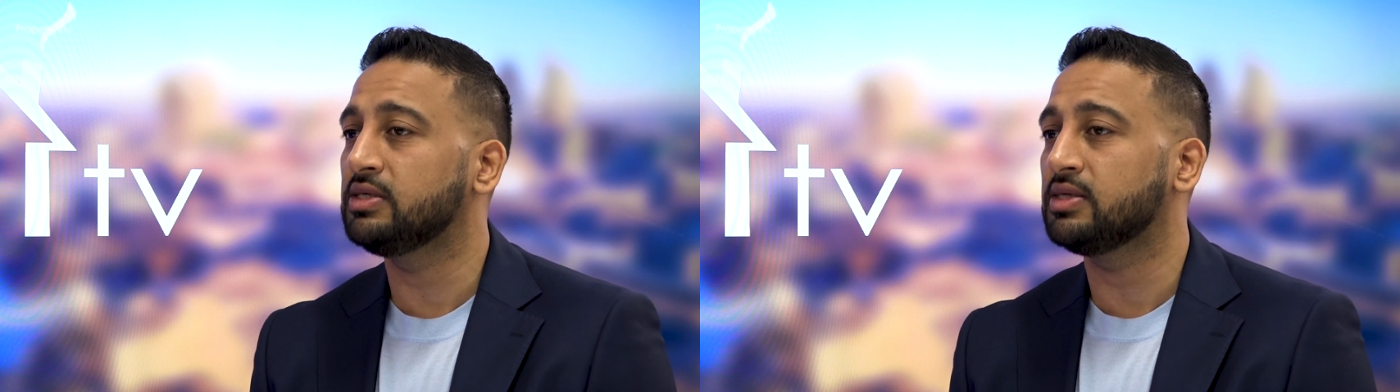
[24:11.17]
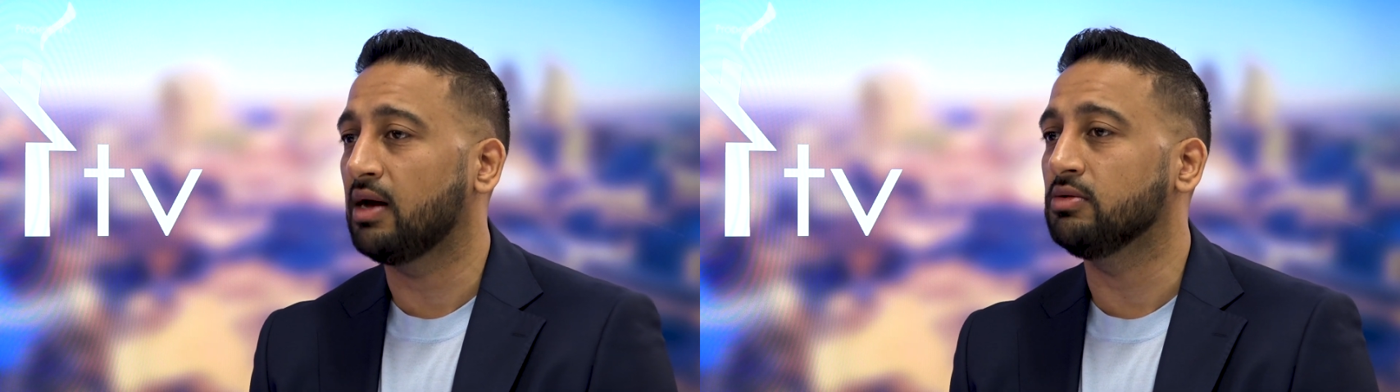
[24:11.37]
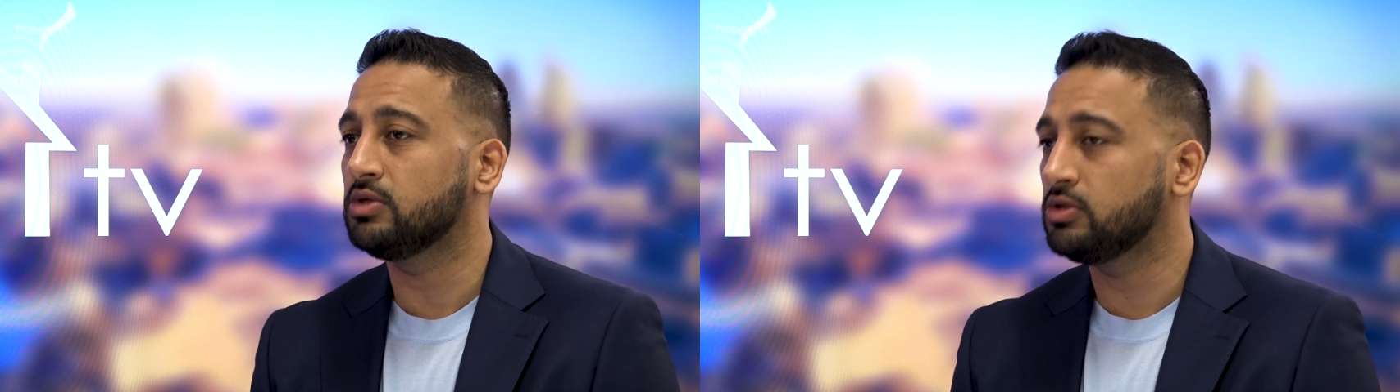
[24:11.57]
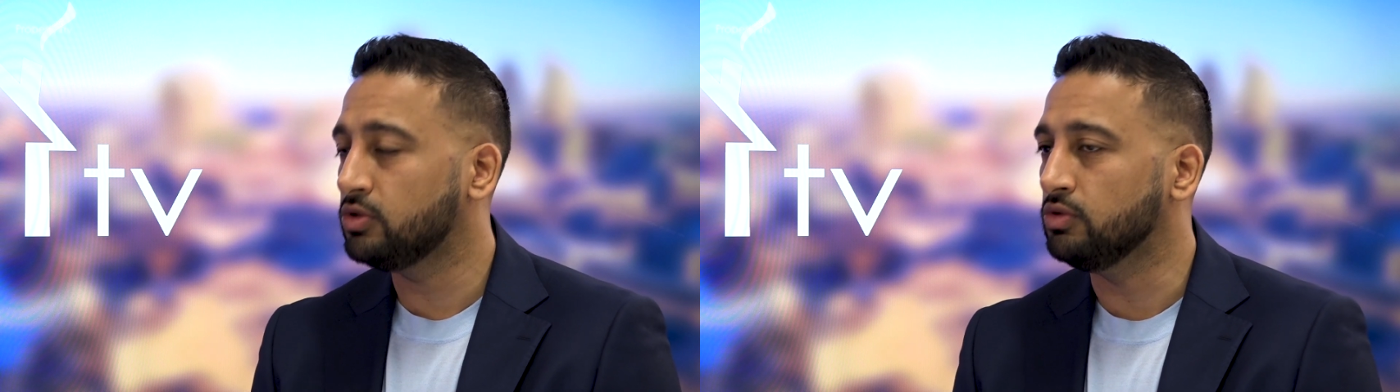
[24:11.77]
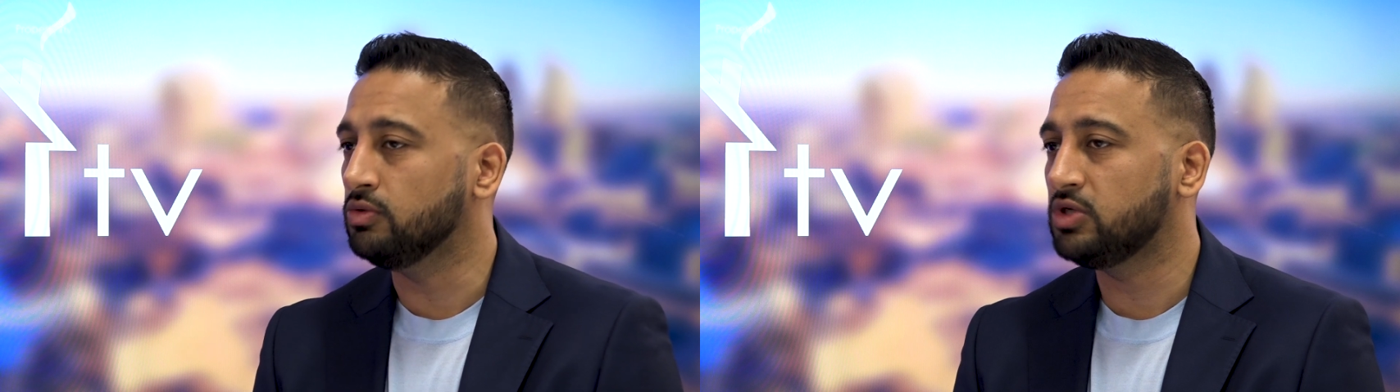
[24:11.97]
sound
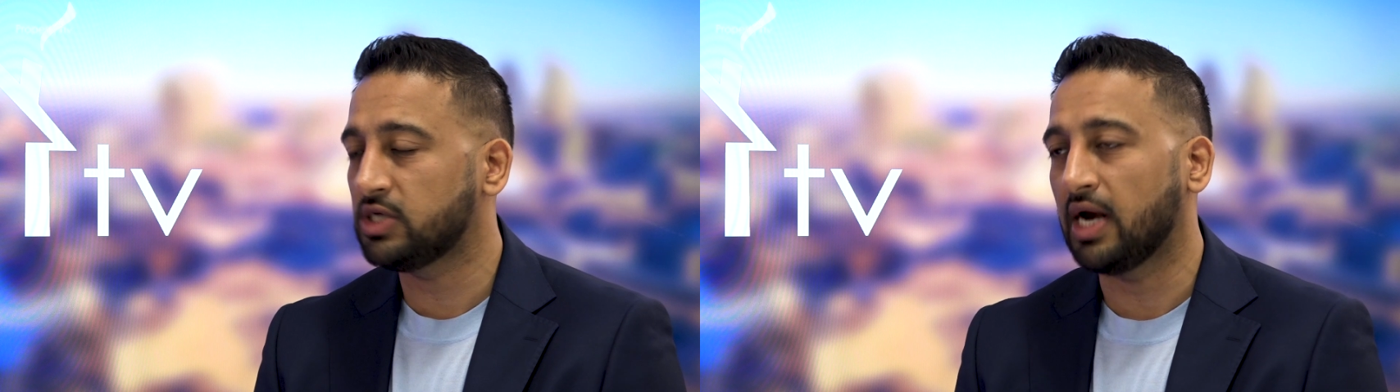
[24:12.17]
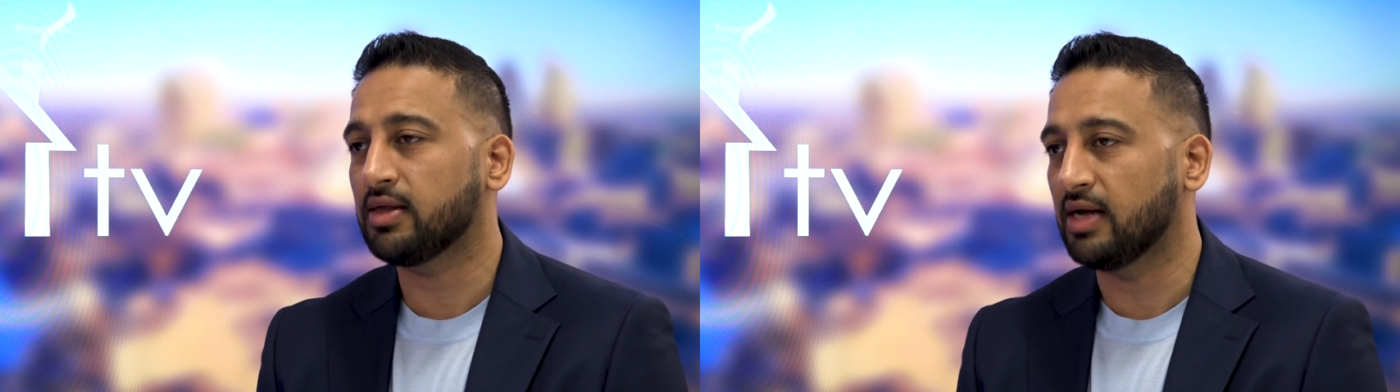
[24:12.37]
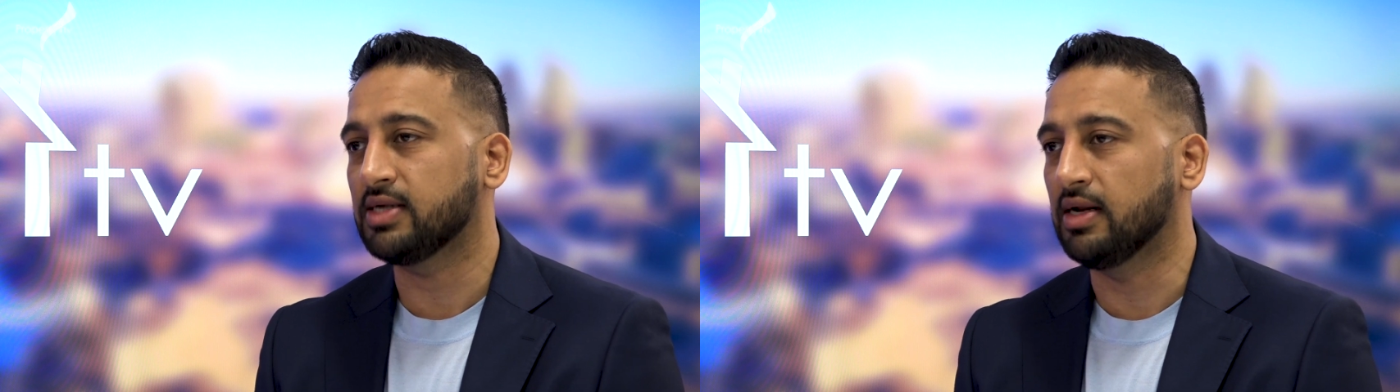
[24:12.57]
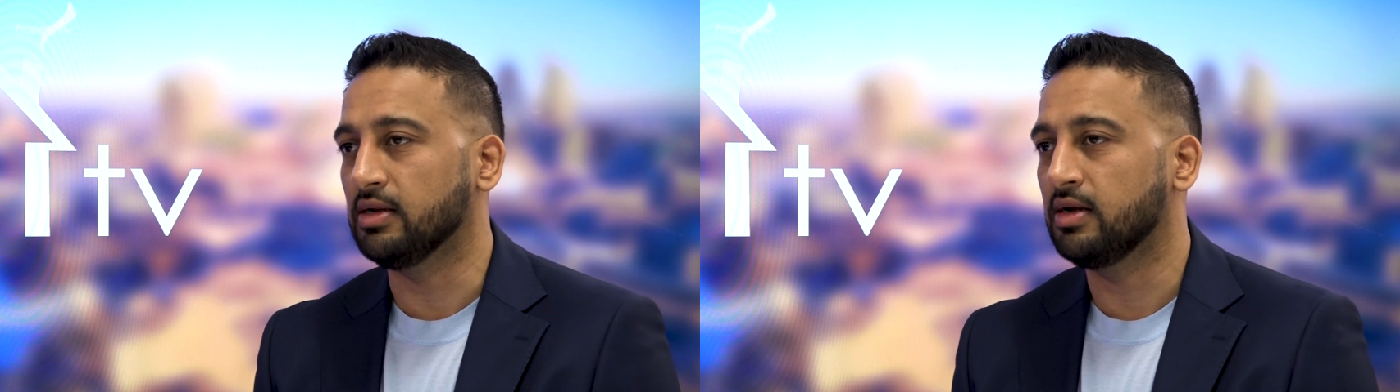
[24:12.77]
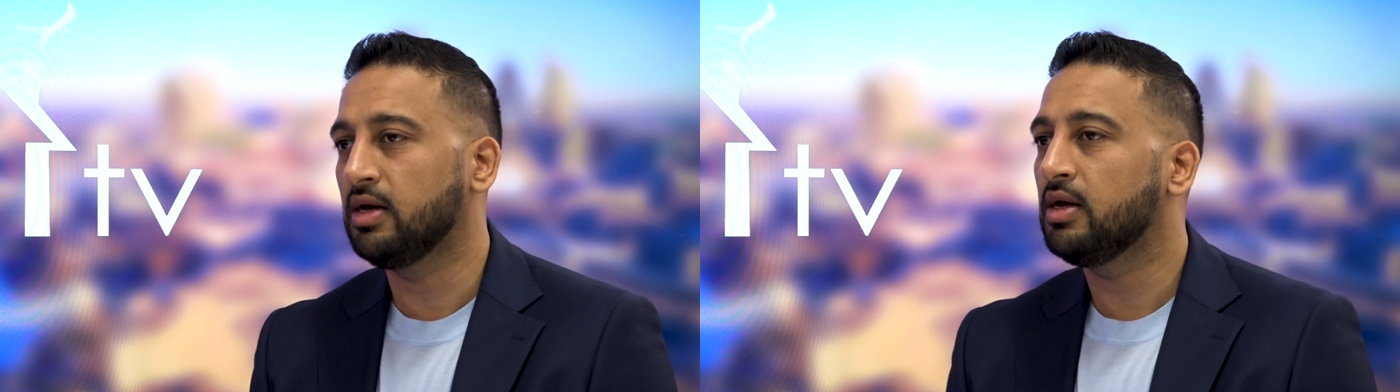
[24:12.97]
to check that tenant?